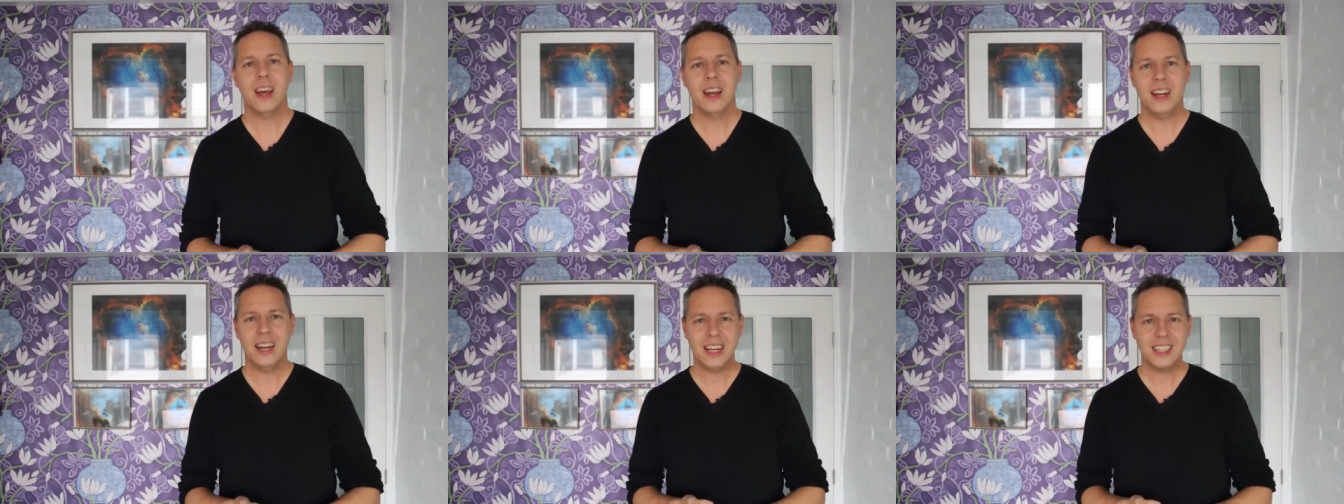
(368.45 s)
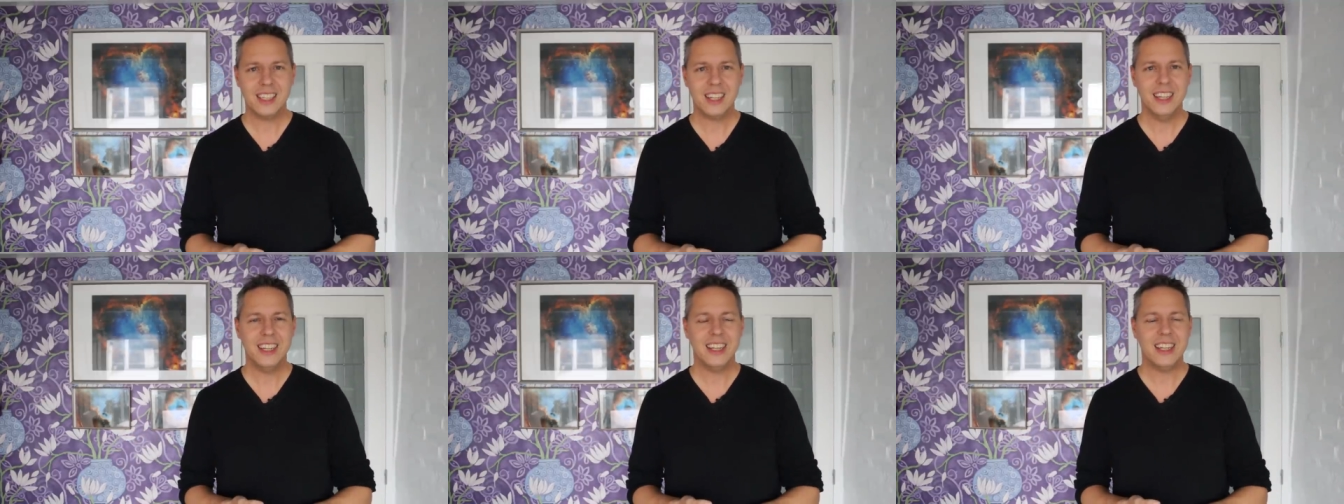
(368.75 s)
And
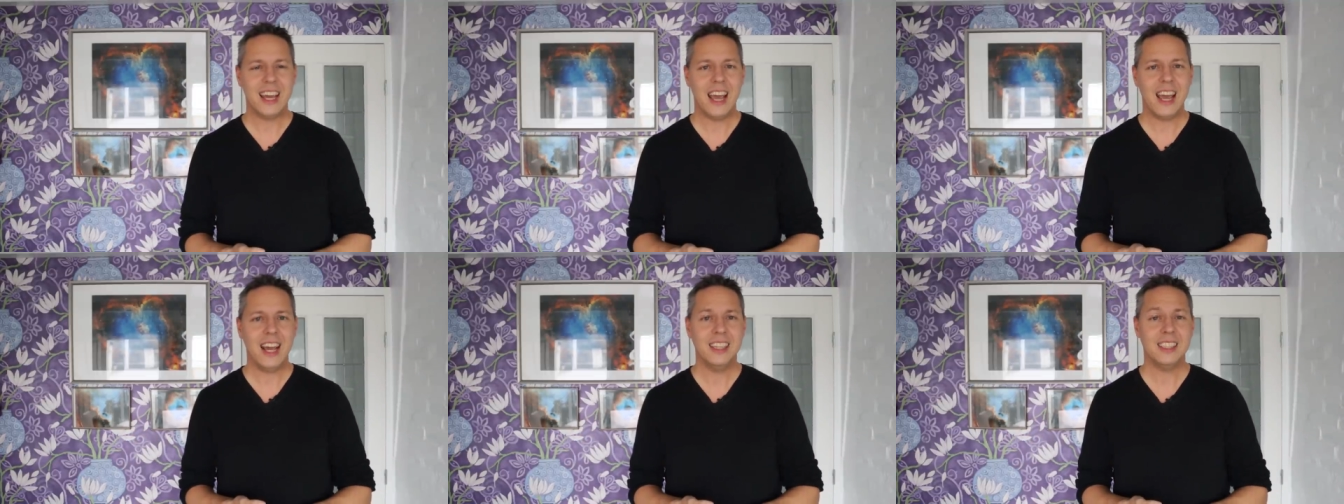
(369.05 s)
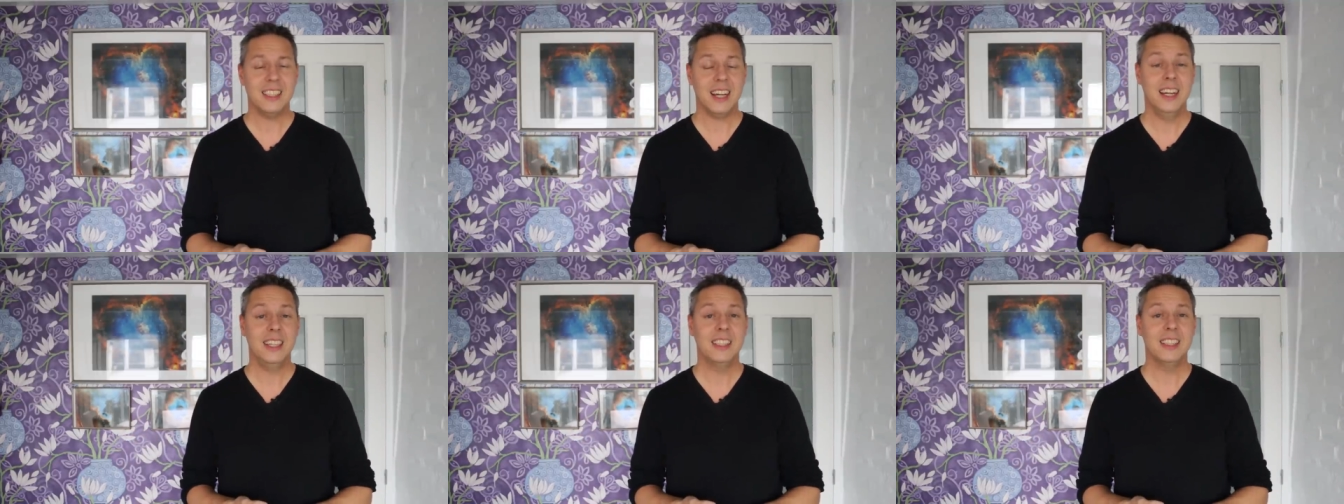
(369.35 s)
actually
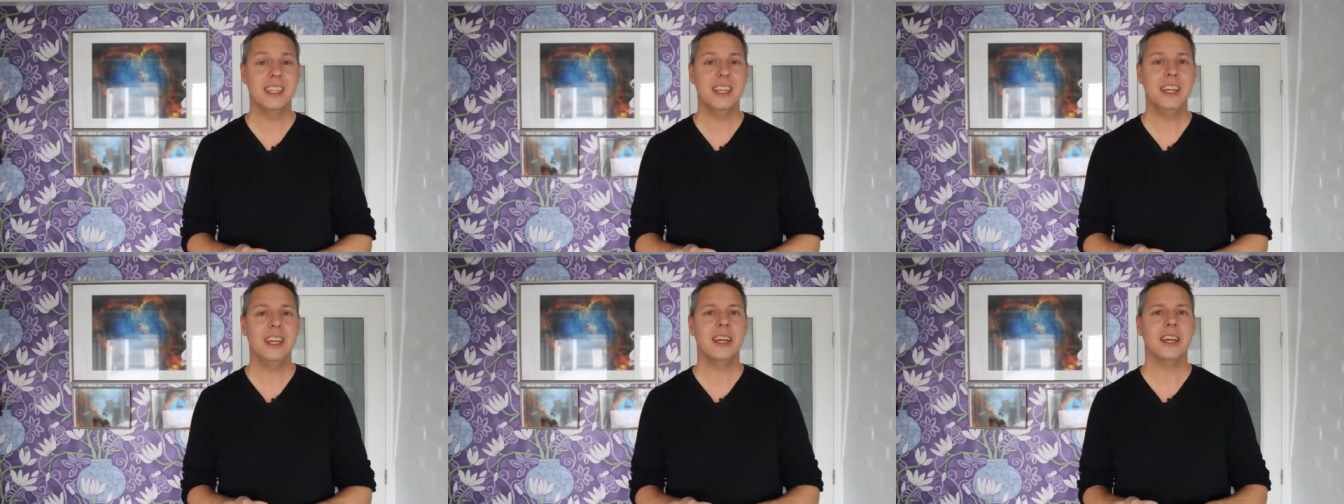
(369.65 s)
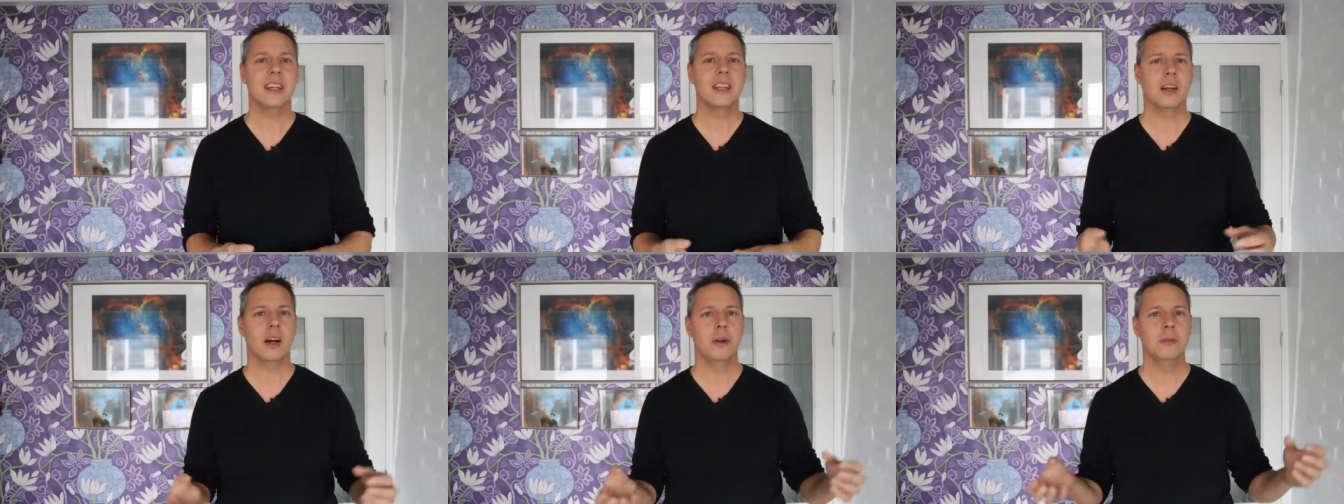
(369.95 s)
Edge
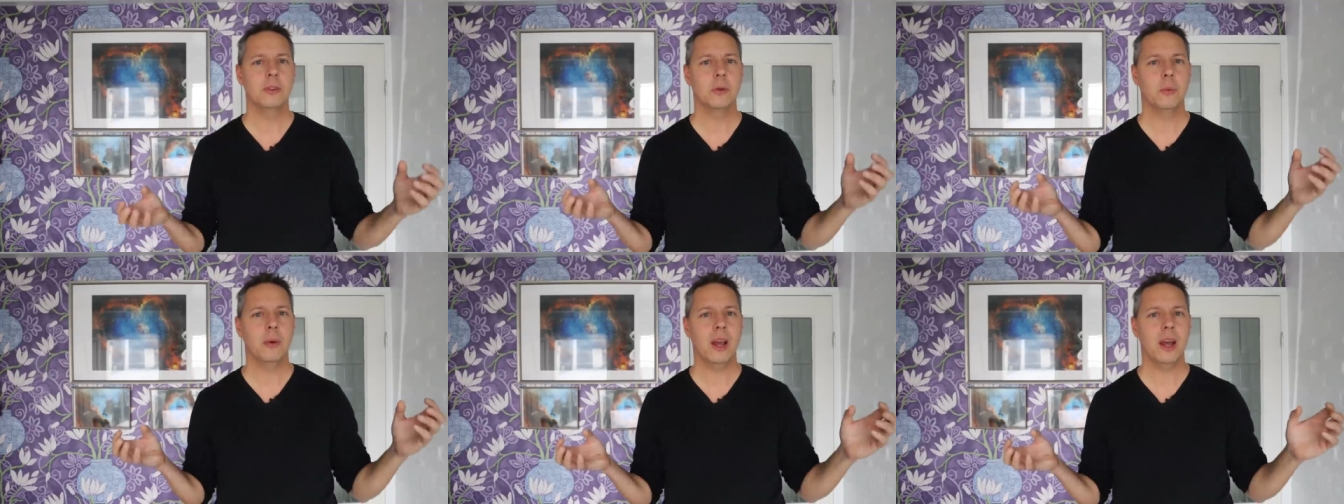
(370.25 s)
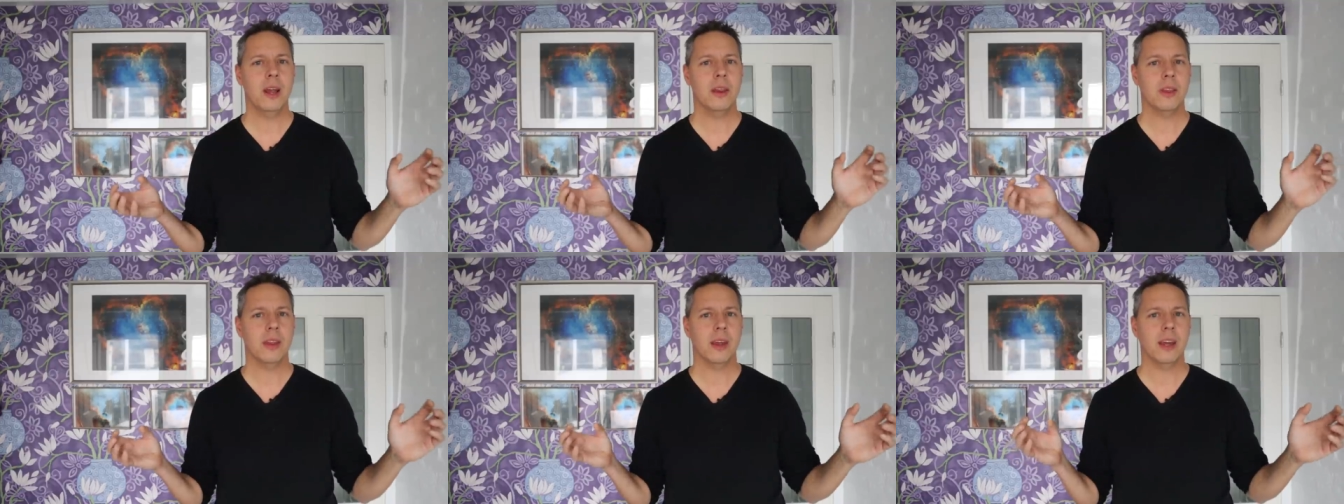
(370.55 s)
HD, it comes
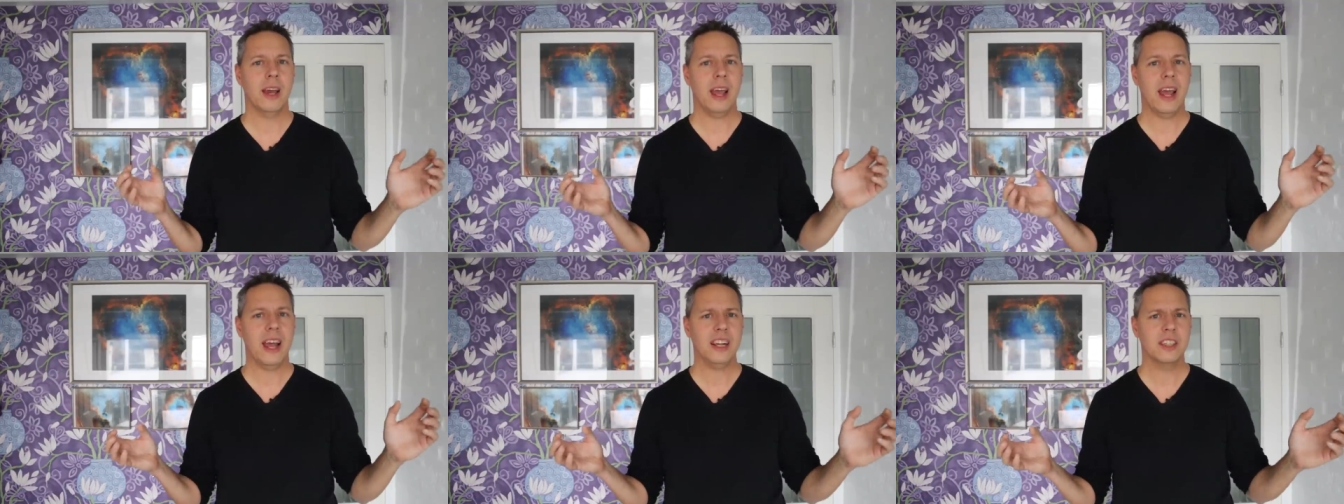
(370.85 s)
with uh,